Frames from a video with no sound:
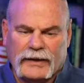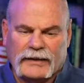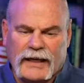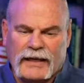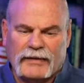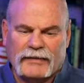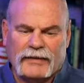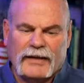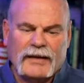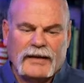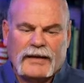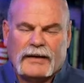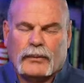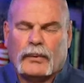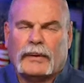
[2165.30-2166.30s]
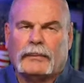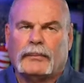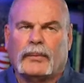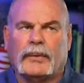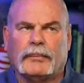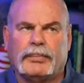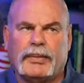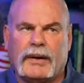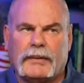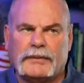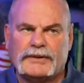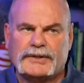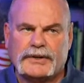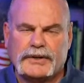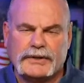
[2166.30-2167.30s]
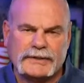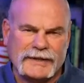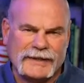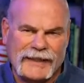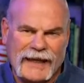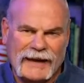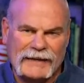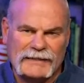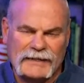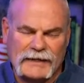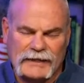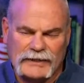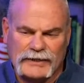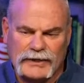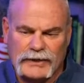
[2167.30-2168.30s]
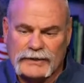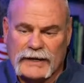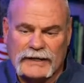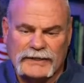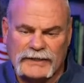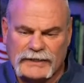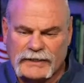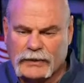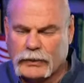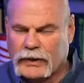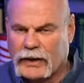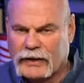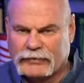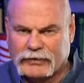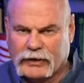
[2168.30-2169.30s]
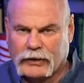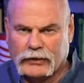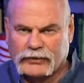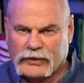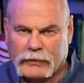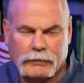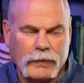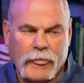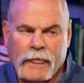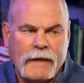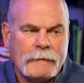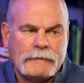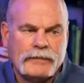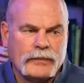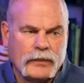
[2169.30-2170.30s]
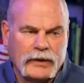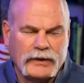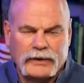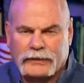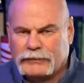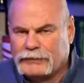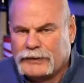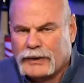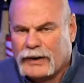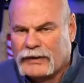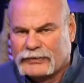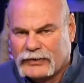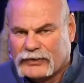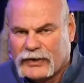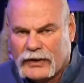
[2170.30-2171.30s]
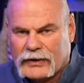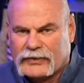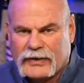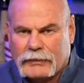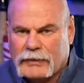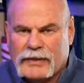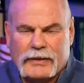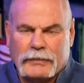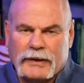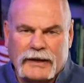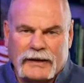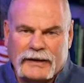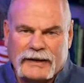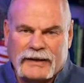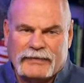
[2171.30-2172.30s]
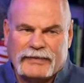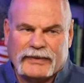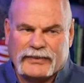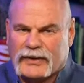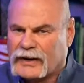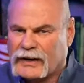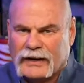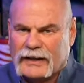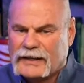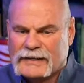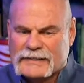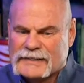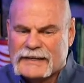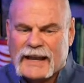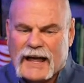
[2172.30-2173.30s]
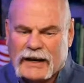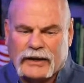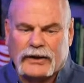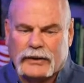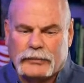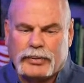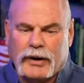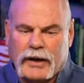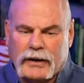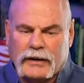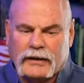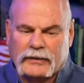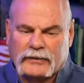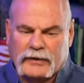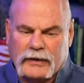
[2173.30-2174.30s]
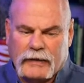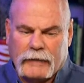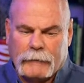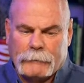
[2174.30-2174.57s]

get that. When plumbers are using that as an excuse, hey, just so we don't have to glue something. Well, you don't have to solder something either, but if it's going to leak, it's not a good product.